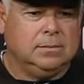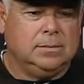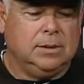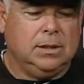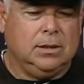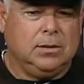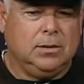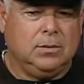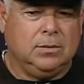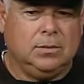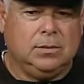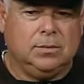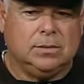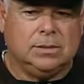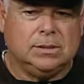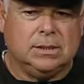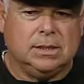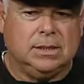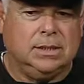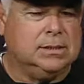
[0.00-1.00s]
you know, it
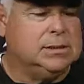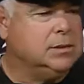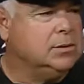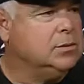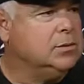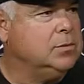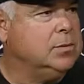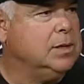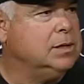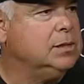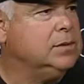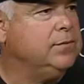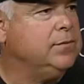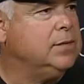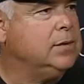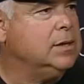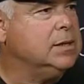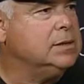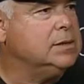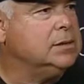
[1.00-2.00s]
was a key situation
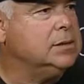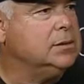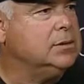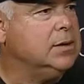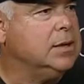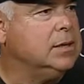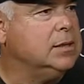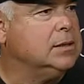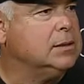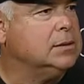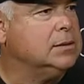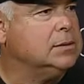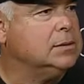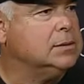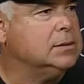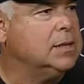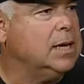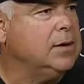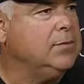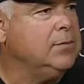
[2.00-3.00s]
for us to try to
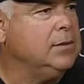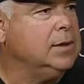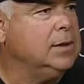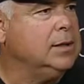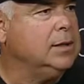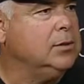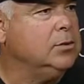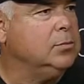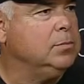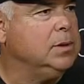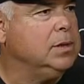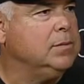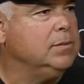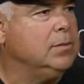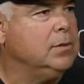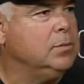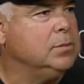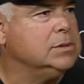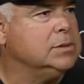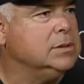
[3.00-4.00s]
stifle a little bit of
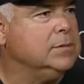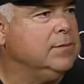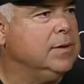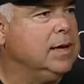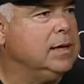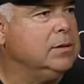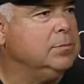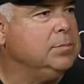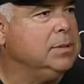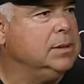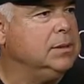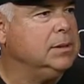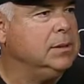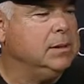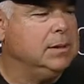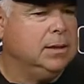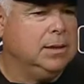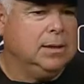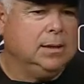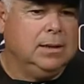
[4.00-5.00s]
what was developing.
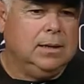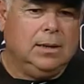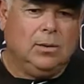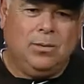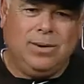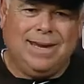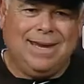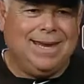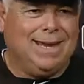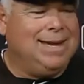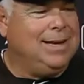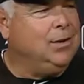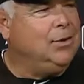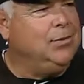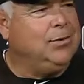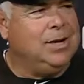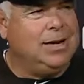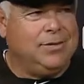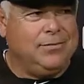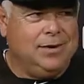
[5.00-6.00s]
We can't
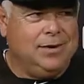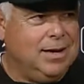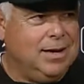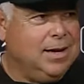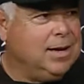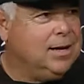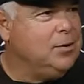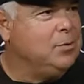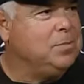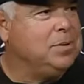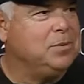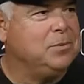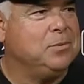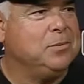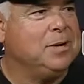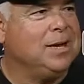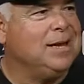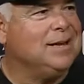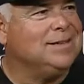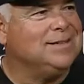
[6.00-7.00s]
do it day. I know people
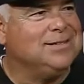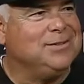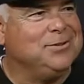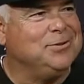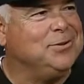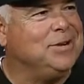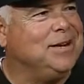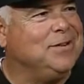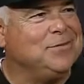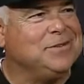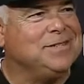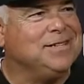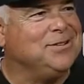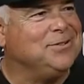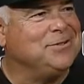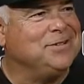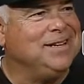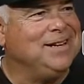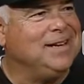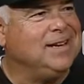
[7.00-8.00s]
would like us to do it every
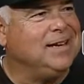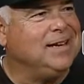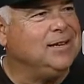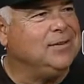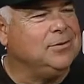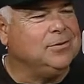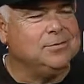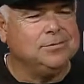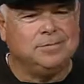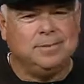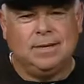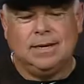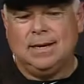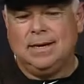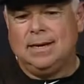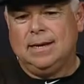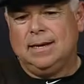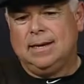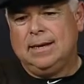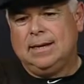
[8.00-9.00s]
single day. I know,
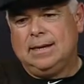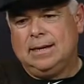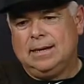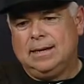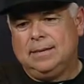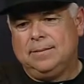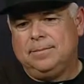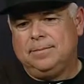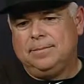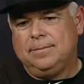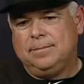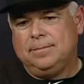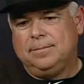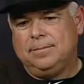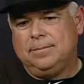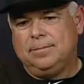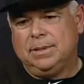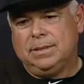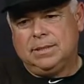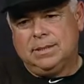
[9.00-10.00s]
um,
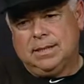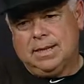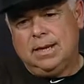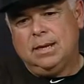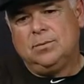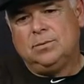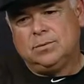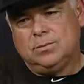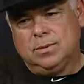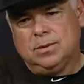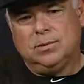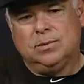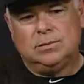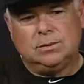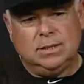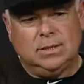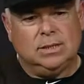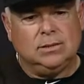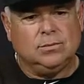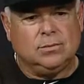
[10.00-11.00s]
but today was one of
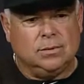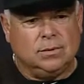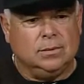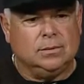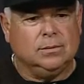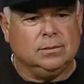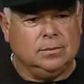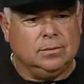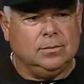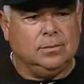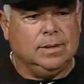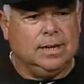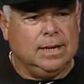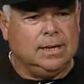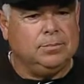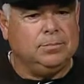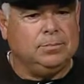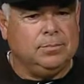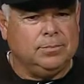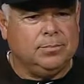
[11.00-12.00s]
those days where we
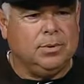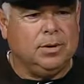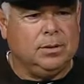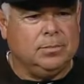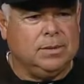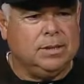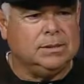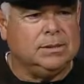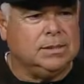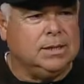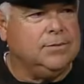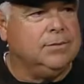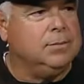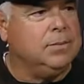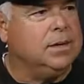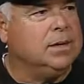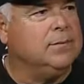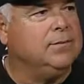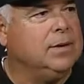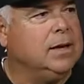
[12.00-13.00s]
had pretty much
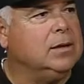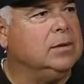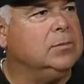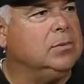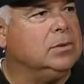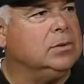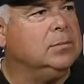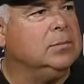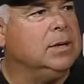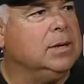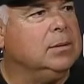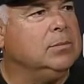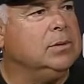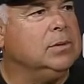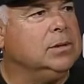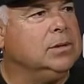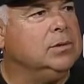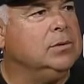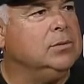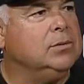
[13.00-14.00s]
everybody available to be able
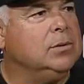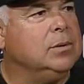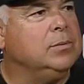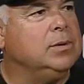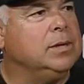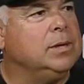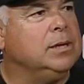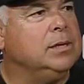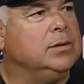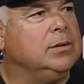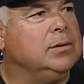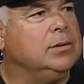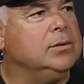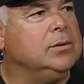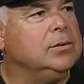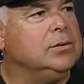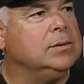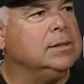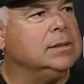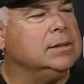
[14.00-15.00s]
to do what we needed to
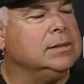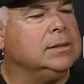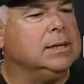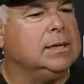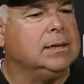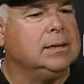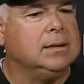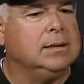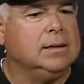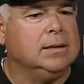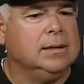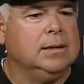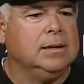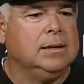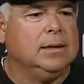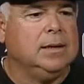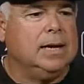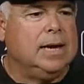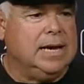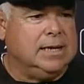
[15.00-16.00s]
do and. Uh,
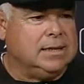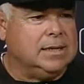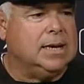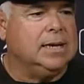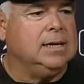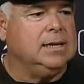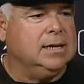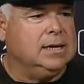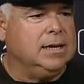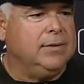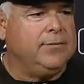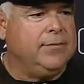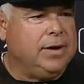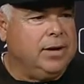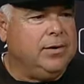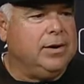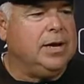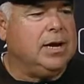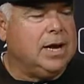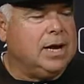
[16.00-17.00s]
I thought he did a
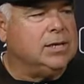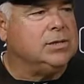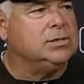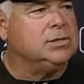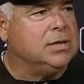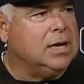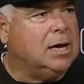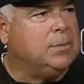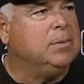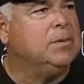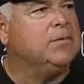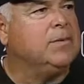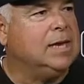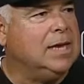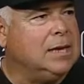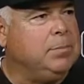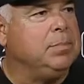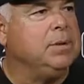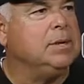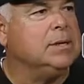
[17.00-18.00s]
very nice job of
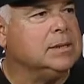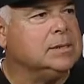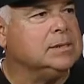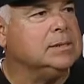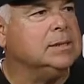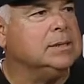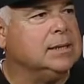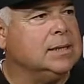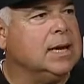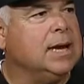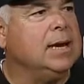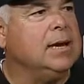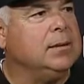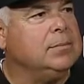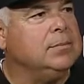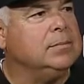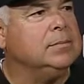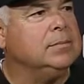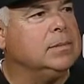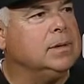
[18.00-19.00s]
keeping us in the
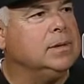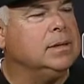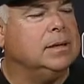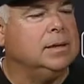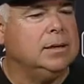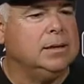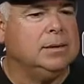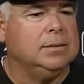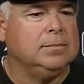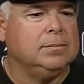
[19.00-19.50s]
game uh,